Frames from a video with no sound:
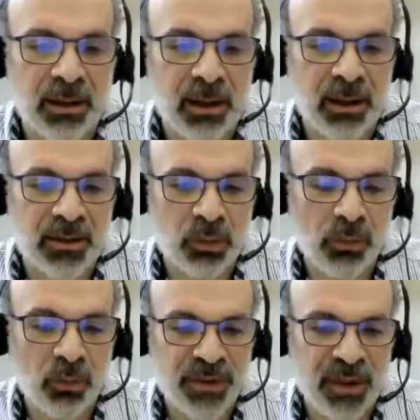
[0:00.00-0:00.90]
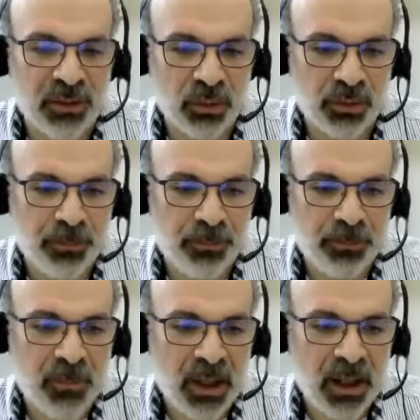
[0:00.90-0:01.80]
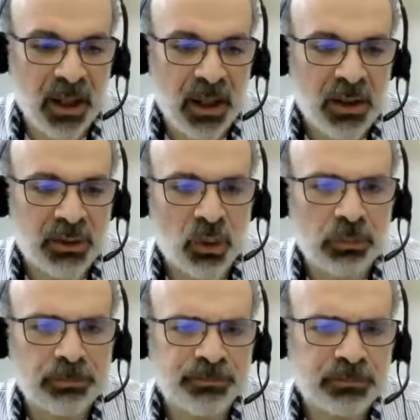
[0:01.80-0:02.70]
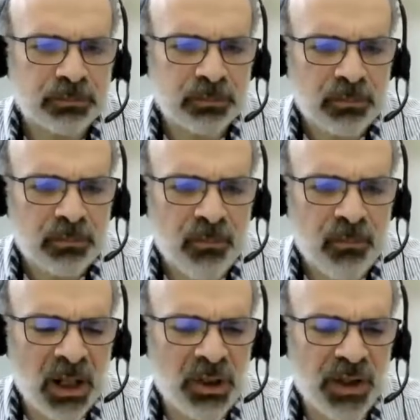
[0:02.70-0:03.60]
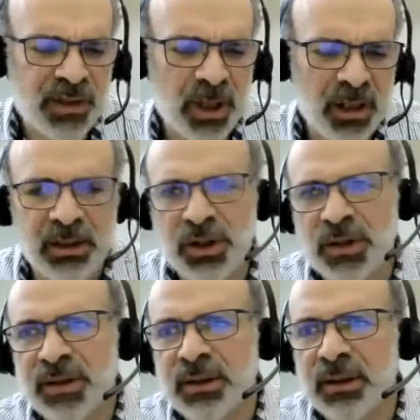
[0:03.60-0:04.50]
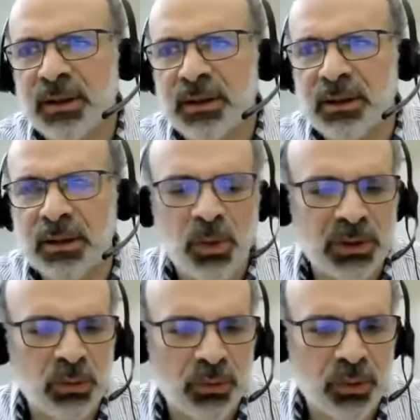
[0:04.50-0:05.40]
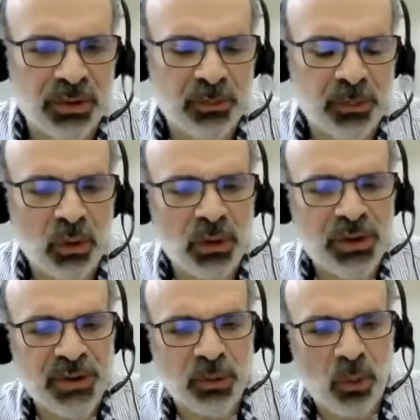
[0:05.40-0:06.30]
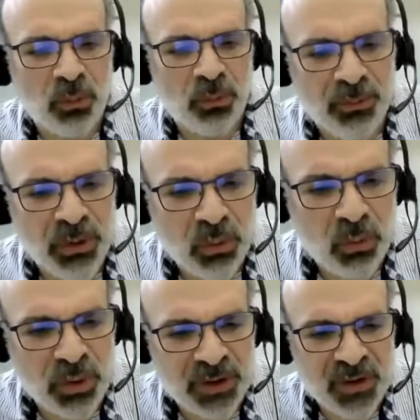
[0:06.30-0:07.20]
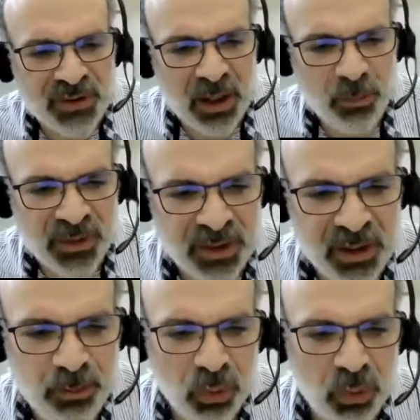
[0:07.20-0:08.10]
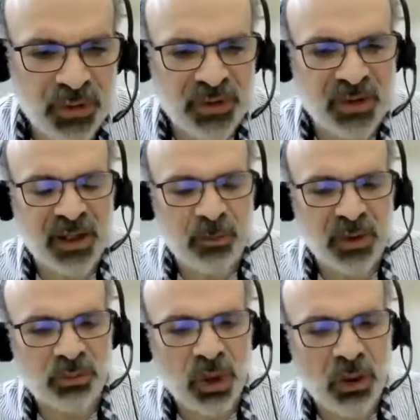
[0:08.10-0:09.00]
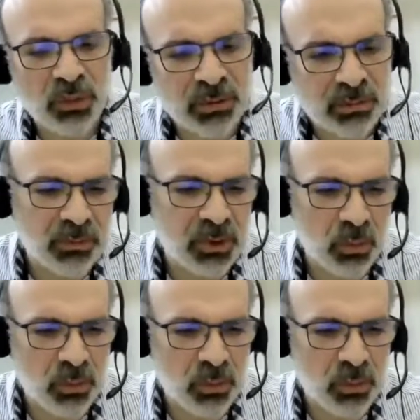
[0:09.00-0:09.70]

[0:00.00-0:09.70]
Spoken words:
solve consensus. So just a quick note on terminology. So view is the same as epoch, is the same as round. So